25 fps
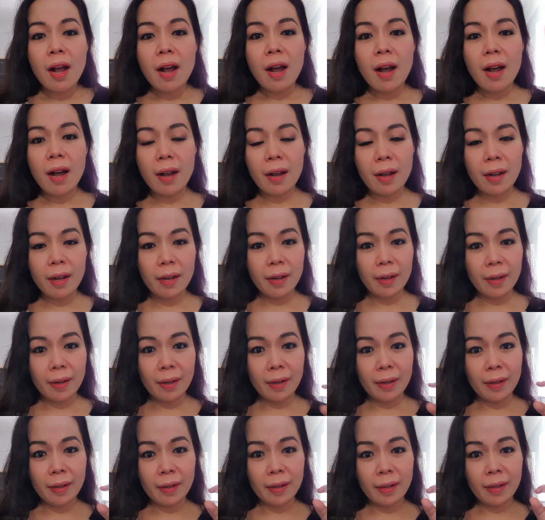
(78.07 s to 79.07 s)

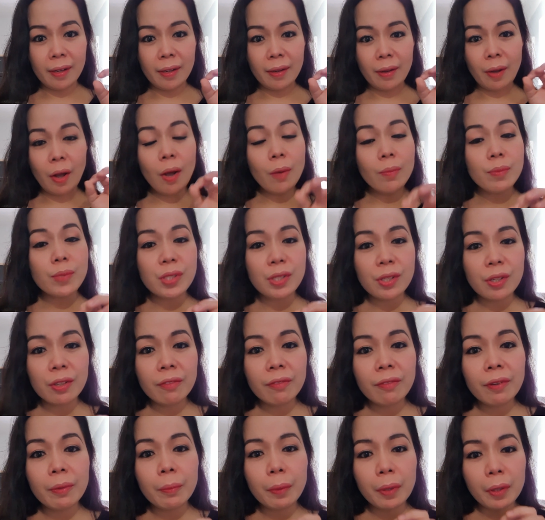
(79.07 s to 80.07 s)
uh,
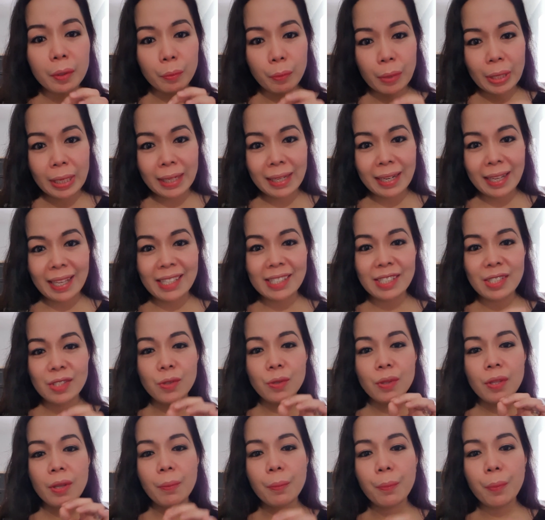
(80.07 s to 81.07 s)
observable weakness
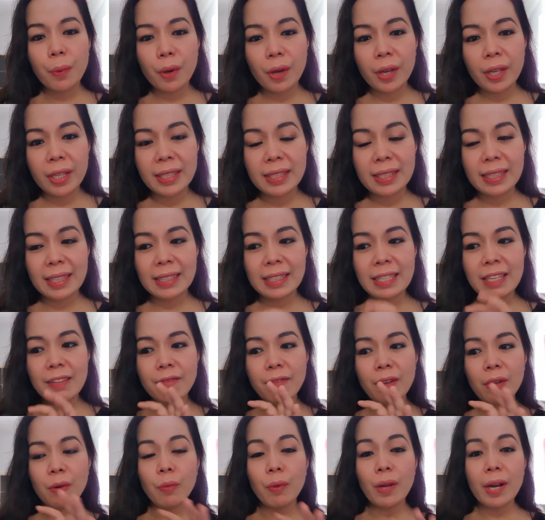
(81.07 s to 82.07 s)
to the point that
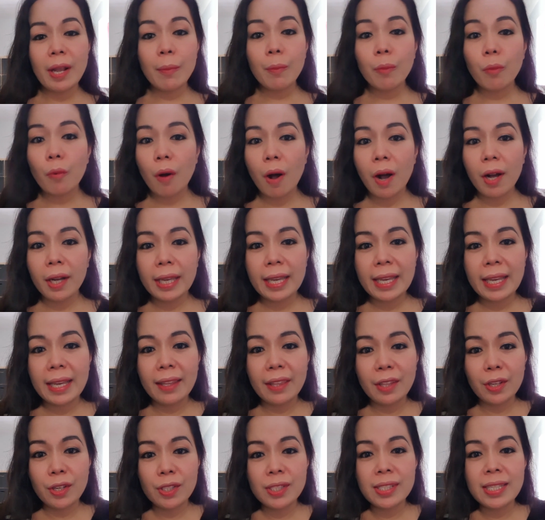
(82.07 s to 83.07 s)
even when I'm
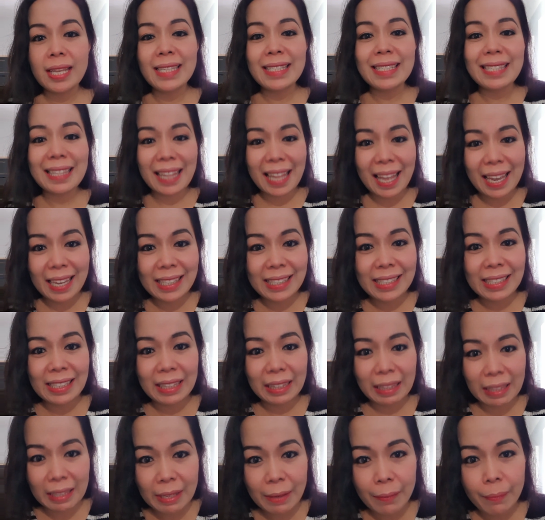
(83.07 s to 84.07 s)
walking, there's a slight
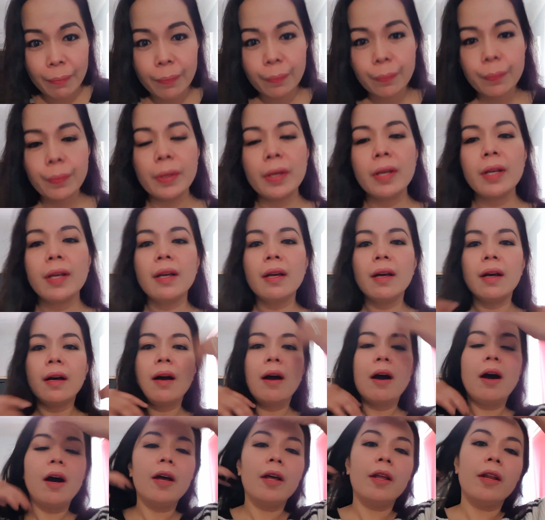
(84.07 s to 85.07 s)
limp
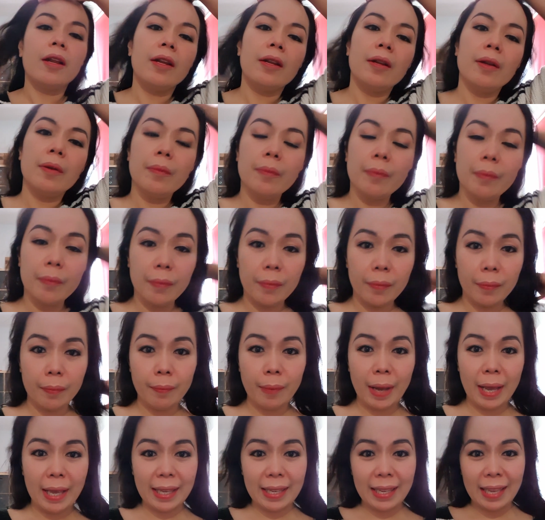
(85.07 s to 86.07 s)
on
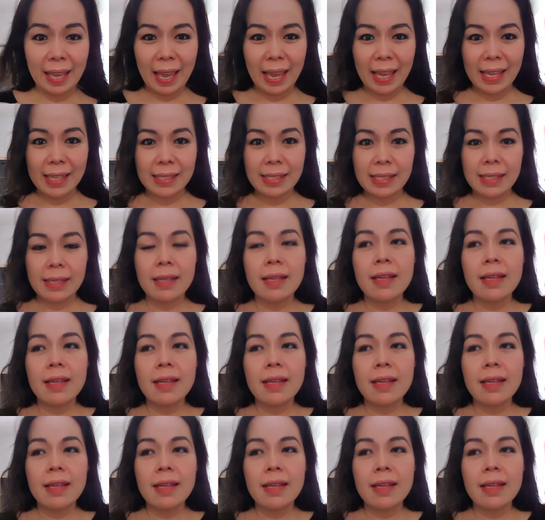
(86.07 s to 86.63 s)
my gait.